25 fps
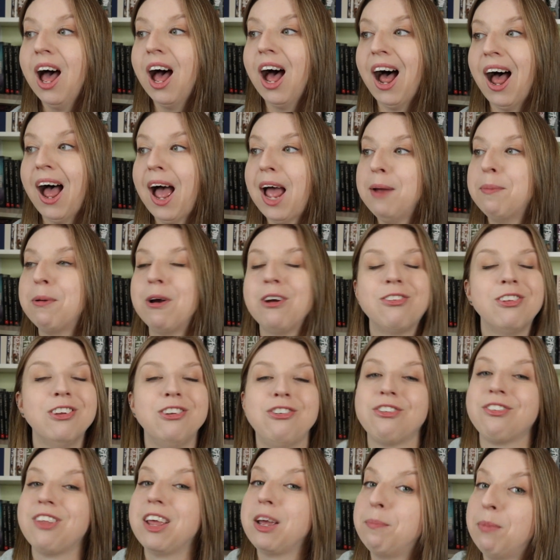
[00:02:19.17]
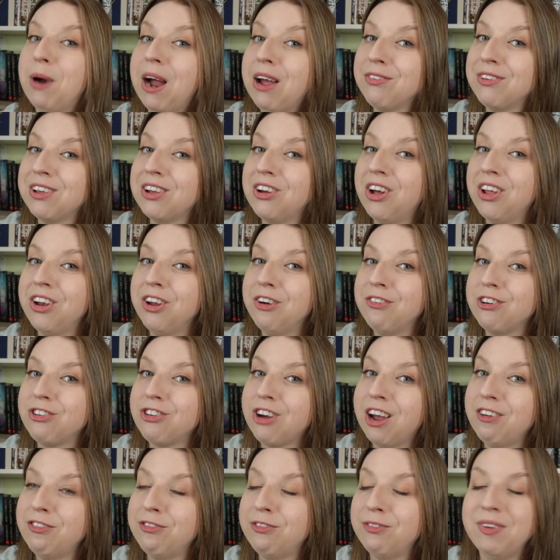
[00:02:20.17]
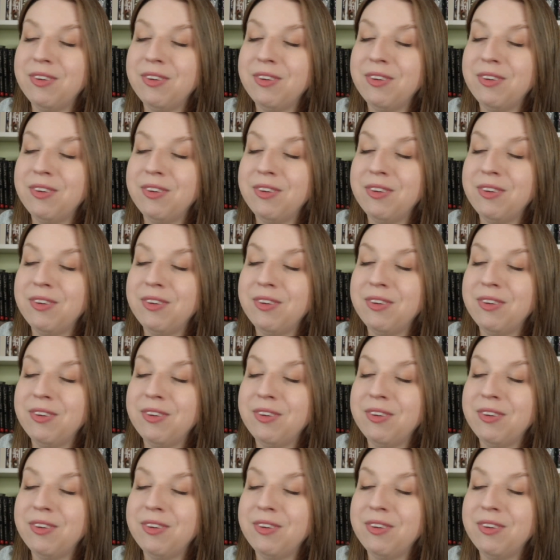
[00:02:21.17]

I personally just like browsing on Overdrive.